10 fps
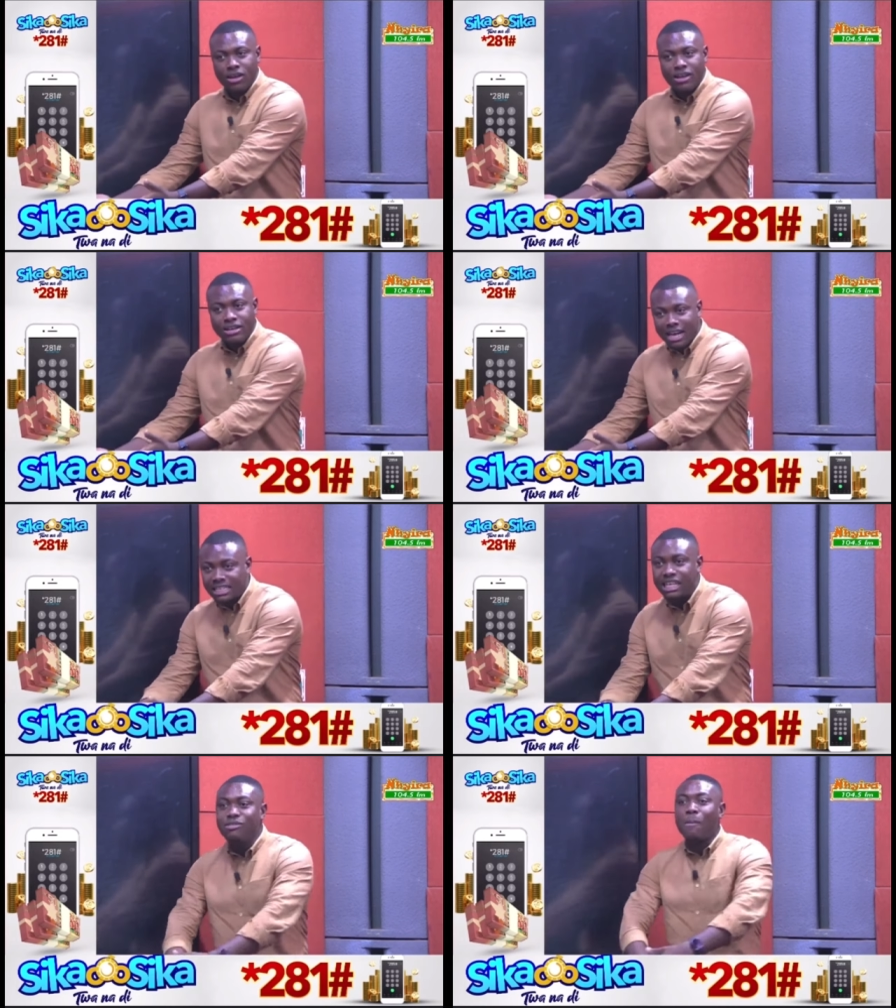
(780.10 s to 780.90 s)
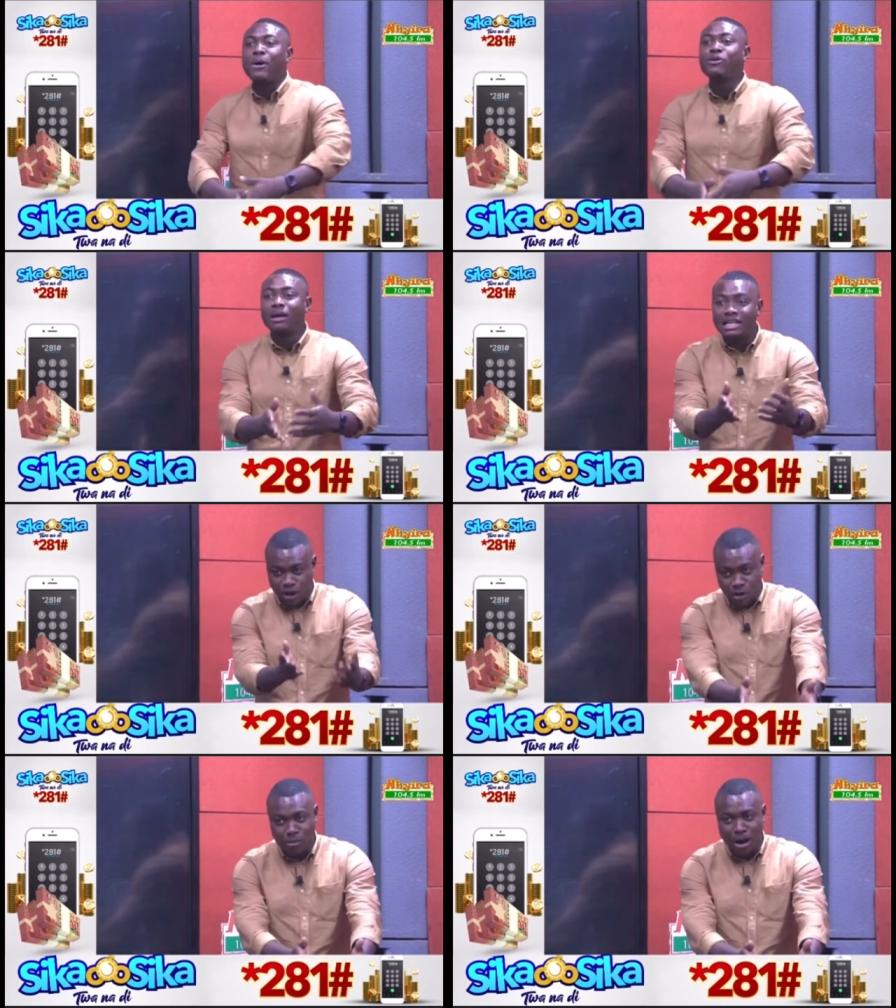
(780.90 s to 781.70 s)
that's a Liverpool Germany da
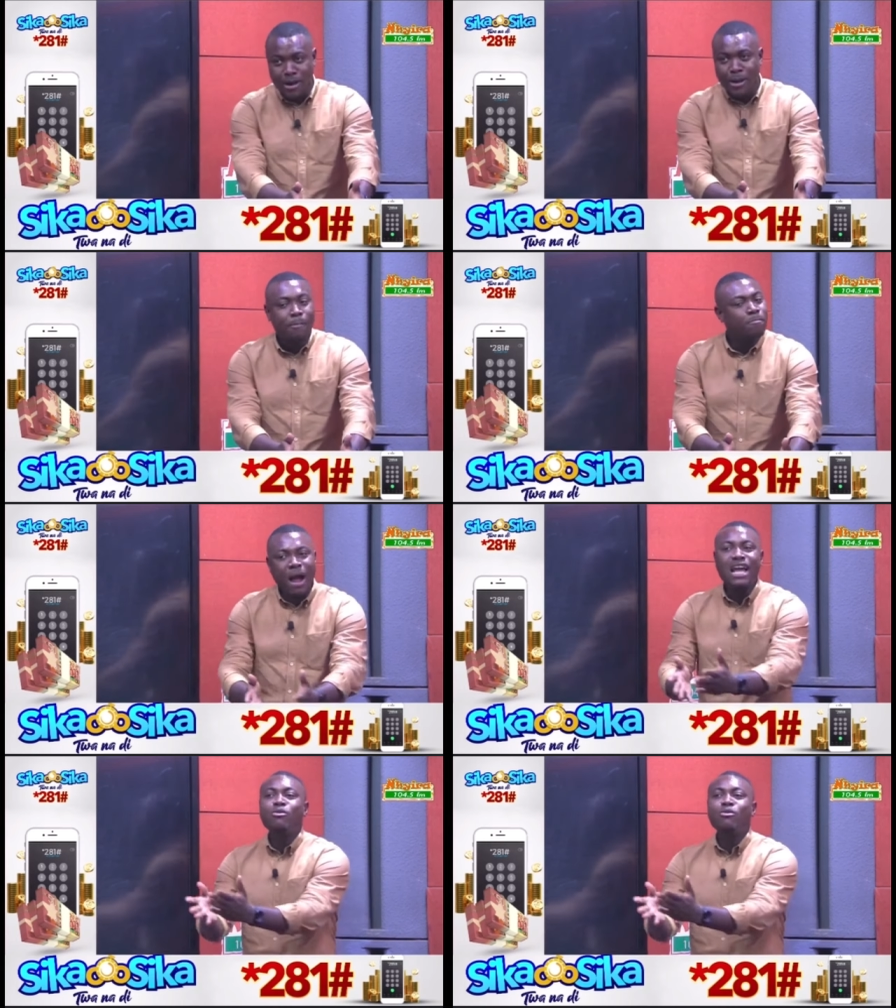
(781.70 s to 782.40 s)
honum. Bayern